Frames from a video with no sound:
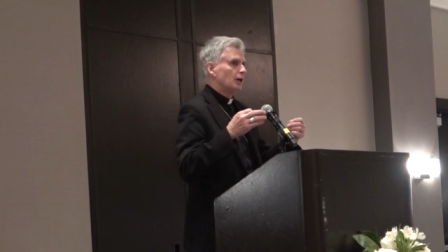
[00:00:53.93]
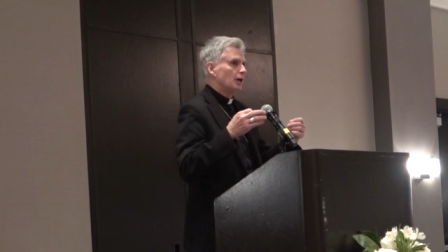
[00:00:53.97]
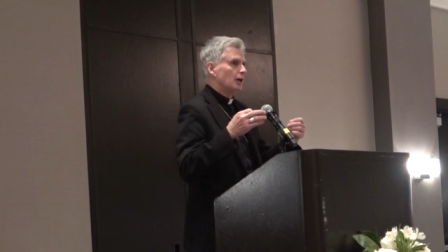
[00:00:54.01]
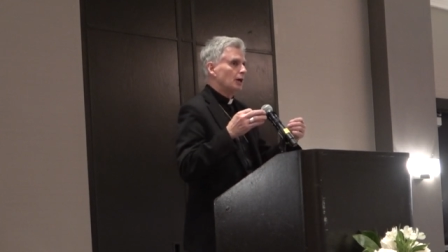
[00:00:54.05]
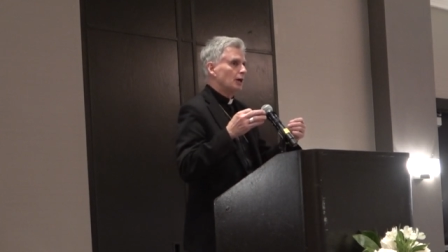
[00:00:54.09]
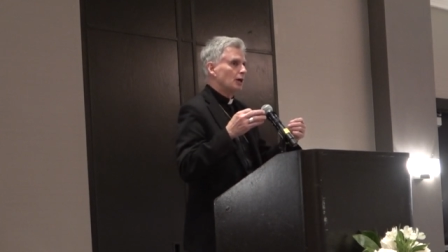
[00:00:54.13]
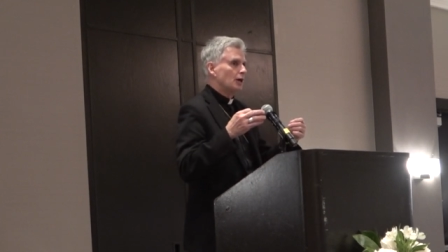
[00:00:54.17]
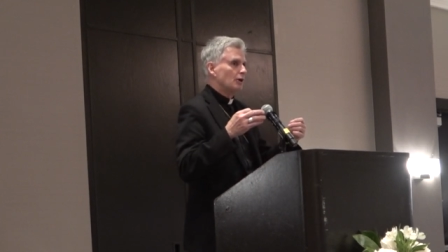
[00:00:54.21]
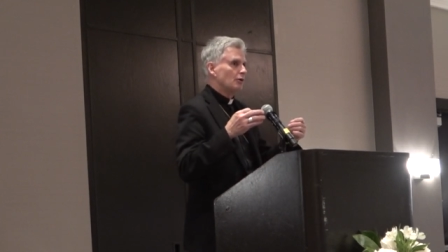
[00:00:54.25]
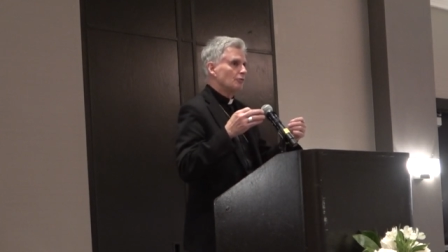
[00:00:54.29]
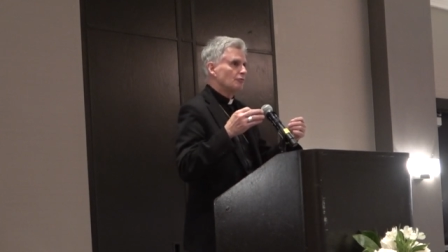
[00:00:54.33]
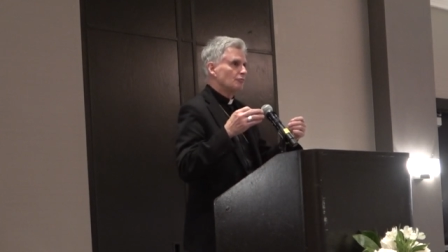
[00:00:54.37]

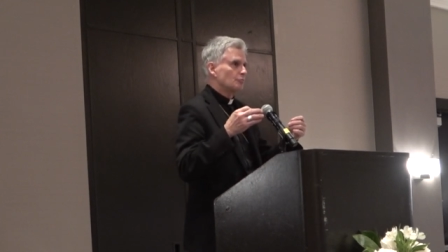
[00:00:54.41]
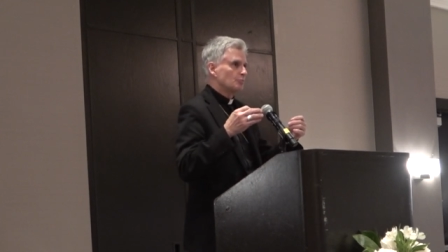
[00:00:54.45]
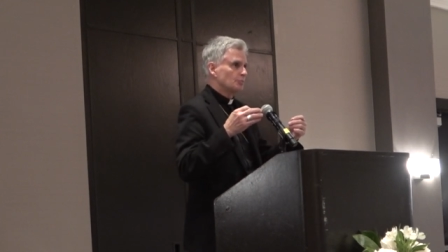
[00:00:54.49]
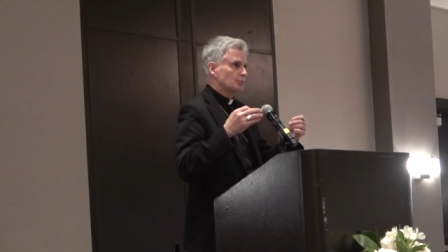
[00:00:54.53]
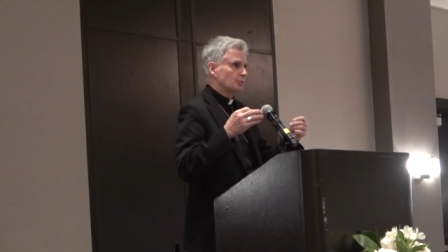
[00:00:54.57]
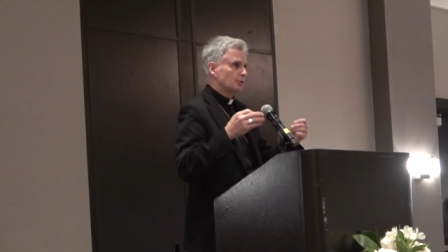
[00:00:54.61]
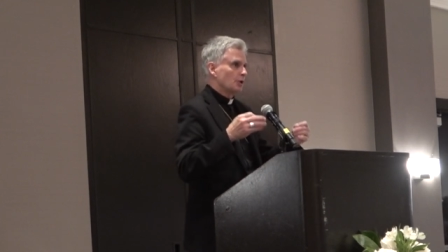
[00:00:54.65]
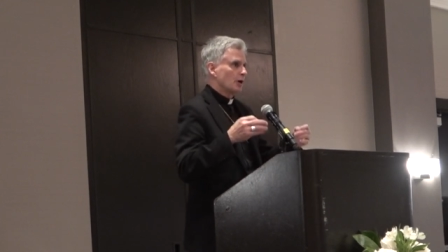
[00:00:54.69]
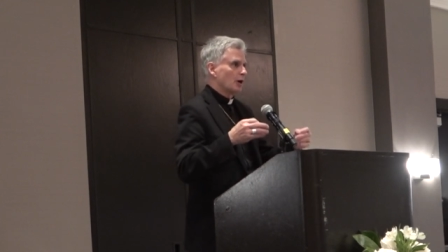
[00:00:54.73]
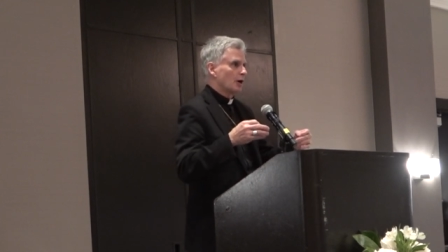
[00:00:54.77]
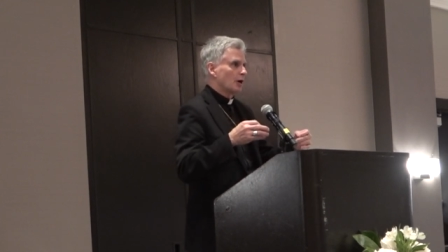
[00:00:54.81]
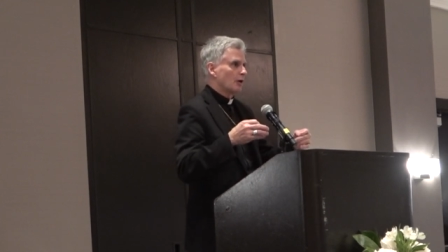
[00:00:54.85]

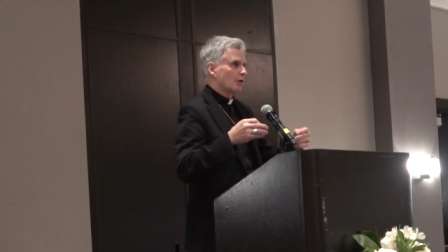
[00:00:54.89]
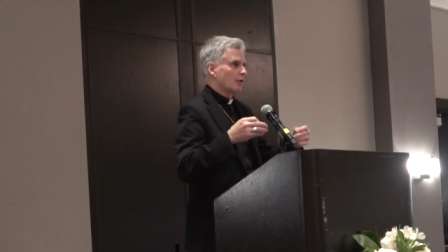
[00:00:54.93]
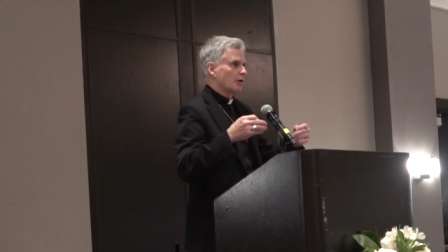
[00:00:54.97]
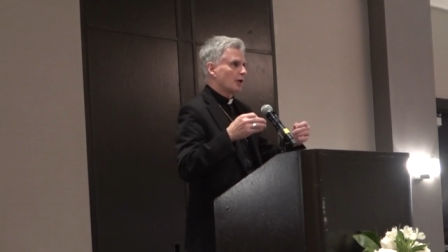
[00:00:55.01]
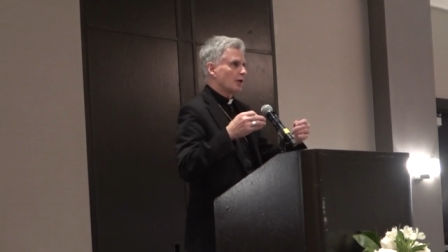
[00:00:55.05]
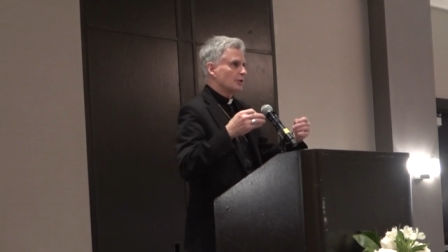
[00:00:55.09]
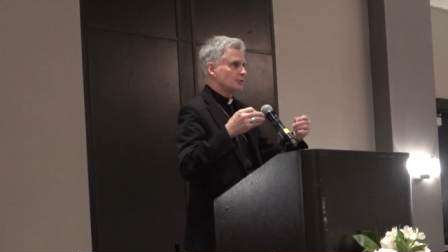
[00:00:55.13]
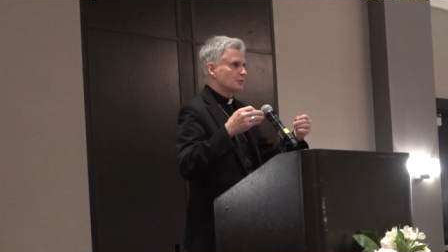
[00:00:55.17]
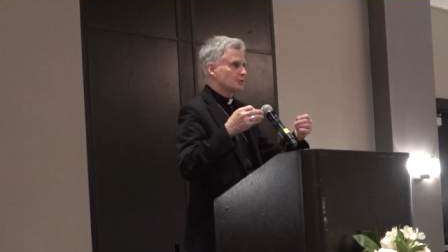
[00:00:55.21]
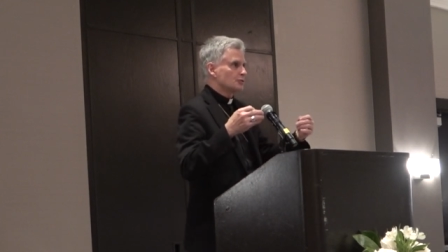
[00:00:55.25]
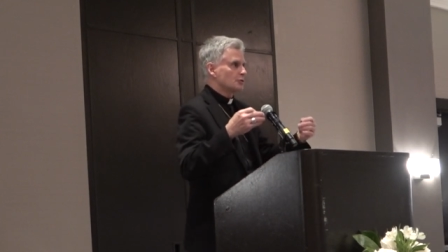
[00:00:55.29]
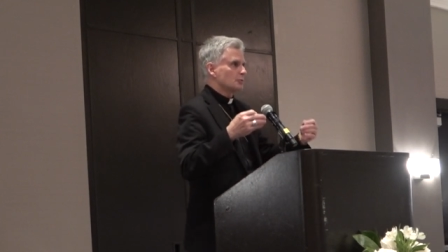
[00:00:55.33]
of
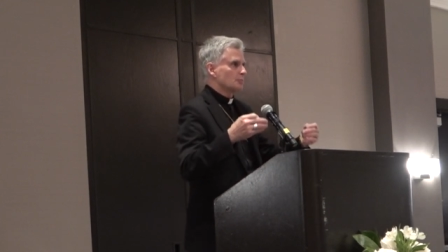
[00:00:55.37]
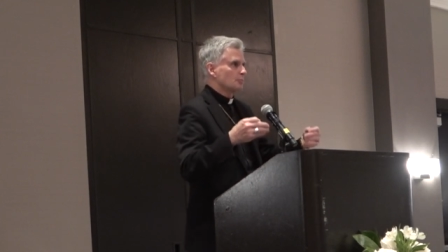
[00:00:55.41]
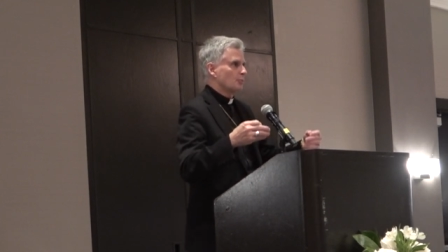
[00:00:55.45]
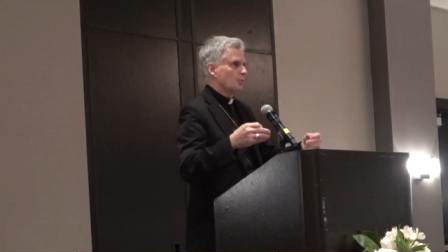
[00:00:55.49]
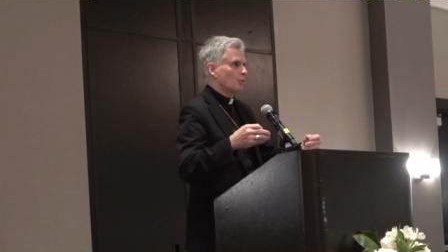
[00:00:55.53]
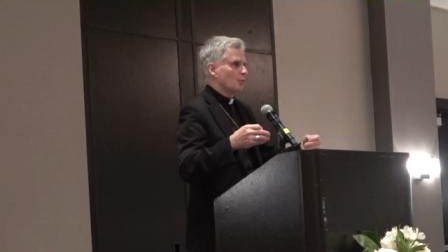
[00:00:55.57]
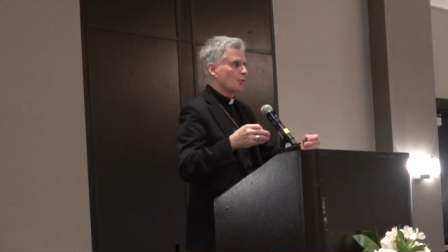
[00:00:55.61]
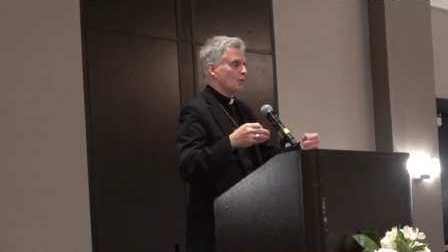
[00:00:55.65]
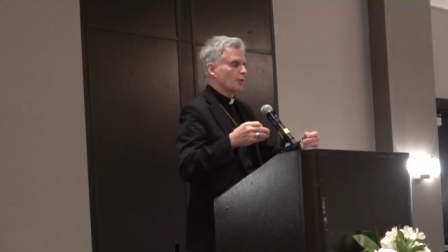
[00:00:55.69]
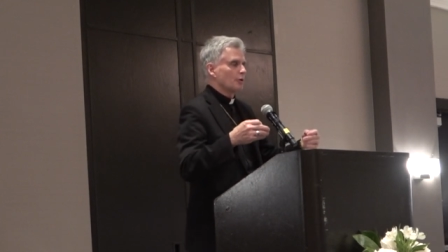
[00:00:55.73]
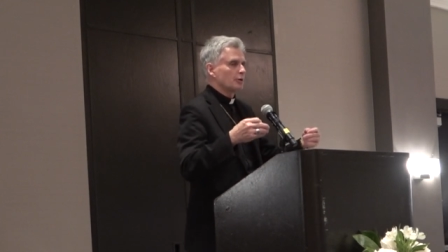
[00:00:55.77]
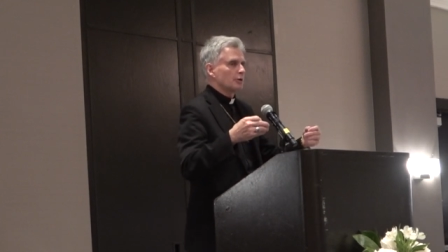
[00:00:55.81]
prayer and
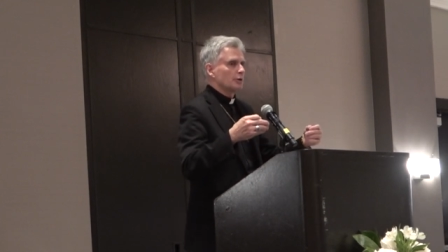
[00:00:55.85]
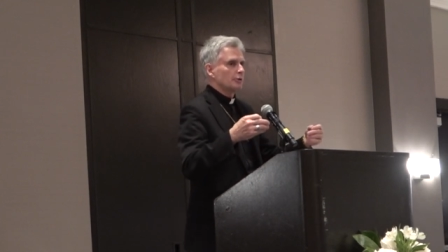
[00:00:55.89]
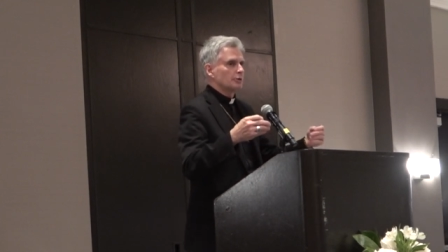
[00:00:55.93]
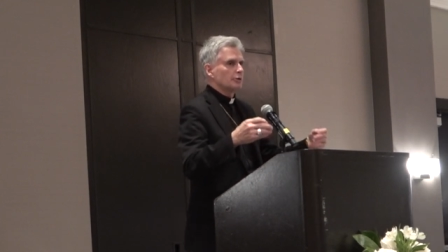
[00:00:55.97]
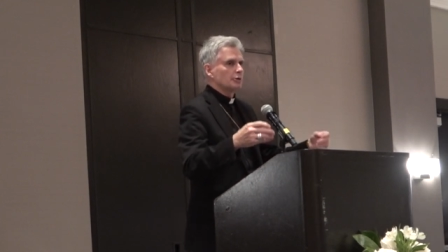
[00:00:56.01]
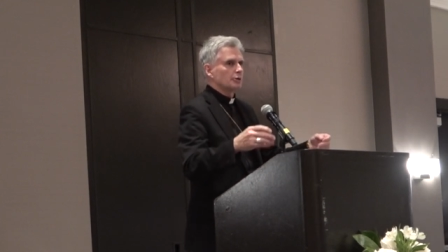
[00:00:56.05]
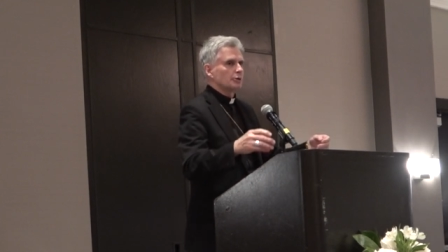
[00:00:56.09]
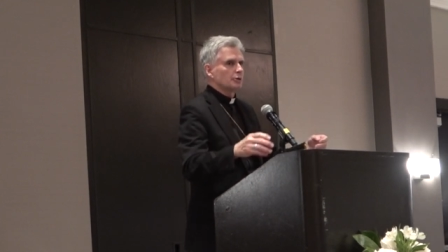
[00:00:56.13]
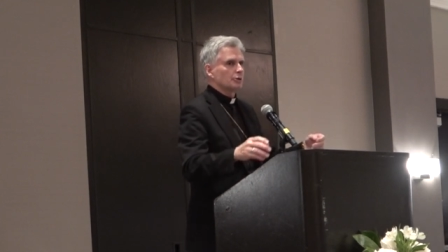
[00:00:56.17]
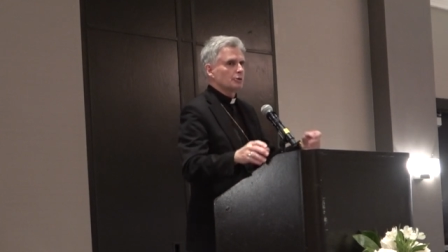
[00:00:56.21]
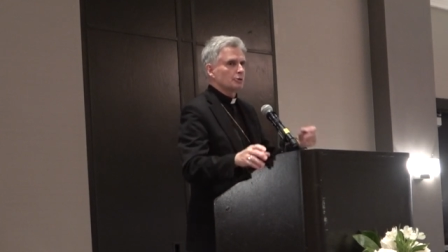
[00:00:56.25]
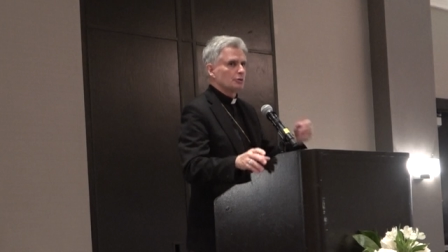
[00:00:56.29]
support
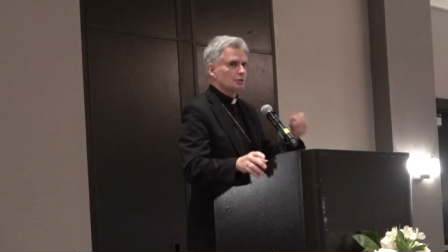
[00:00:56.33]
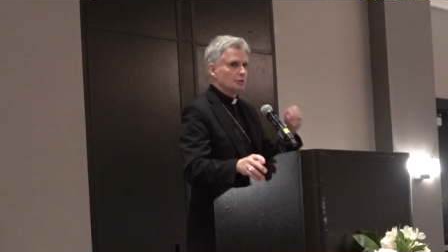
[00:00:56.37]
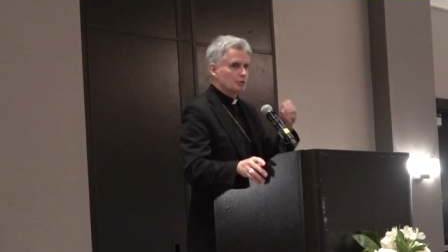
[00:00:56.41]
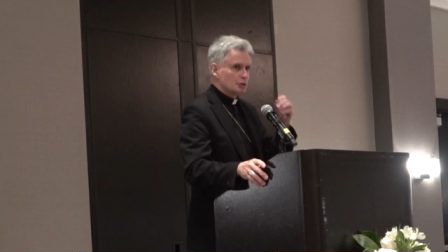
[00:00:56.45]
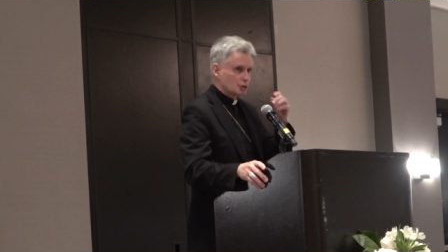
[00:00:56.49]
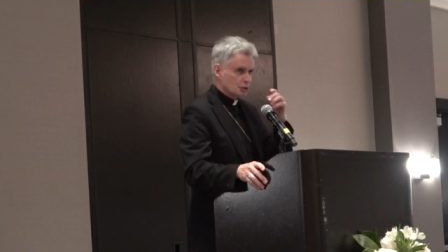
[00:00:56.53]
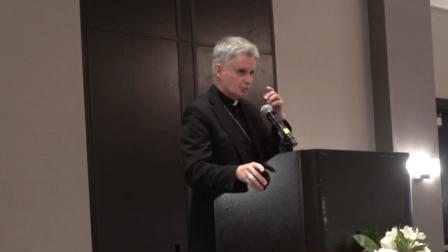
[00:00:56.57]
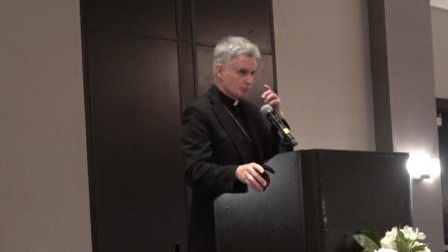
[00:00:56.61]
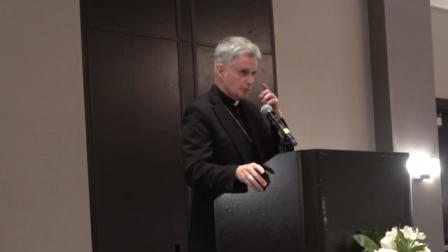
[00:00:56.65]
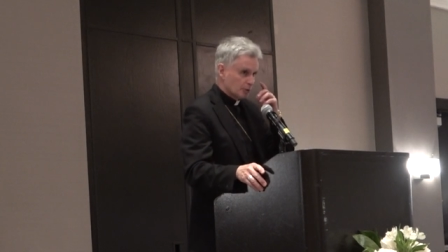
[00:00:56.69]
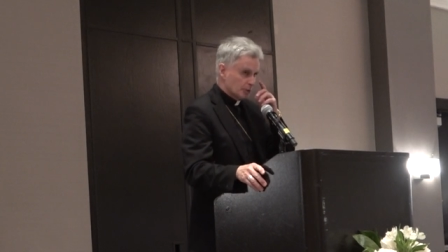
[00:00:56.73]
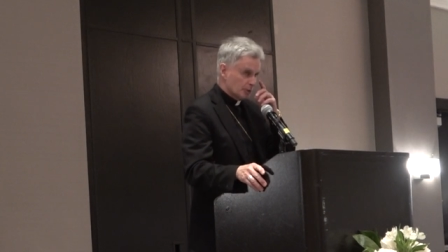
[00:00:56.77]
and
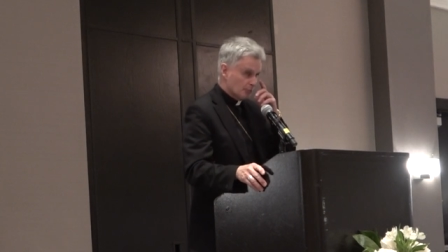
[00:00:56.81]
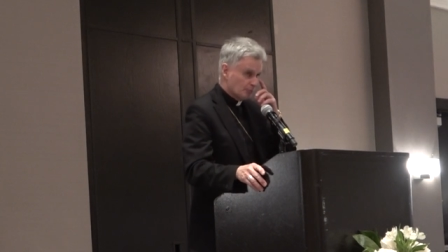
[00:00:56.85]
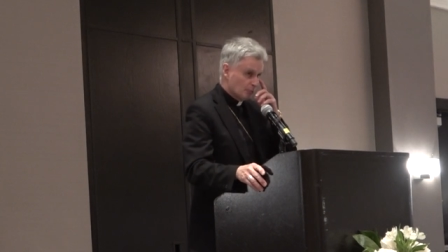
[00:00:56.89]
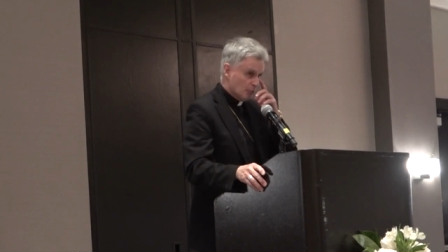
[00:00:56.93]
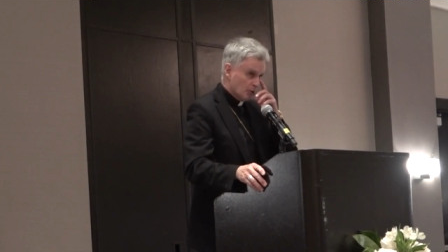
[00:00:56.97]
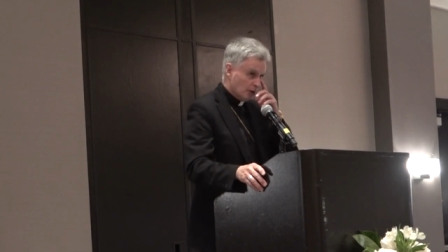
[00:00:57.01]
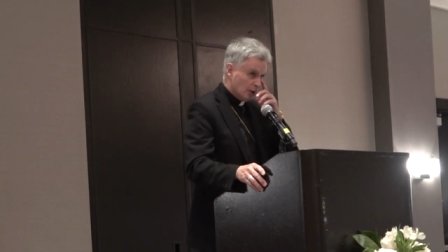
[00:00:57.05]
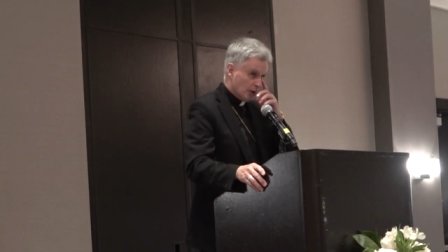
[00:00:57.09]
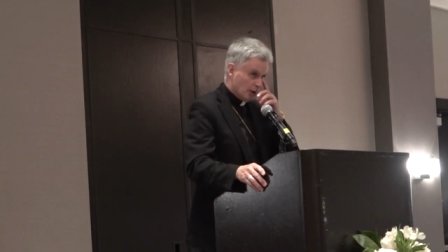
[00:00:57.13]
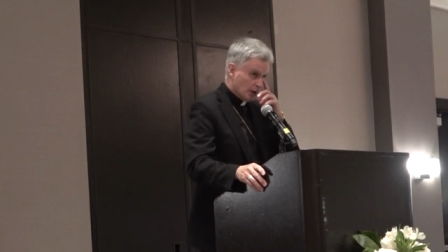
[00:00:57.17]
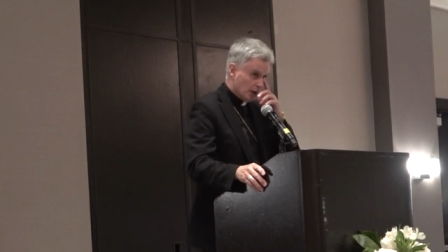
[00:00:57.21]
encouragement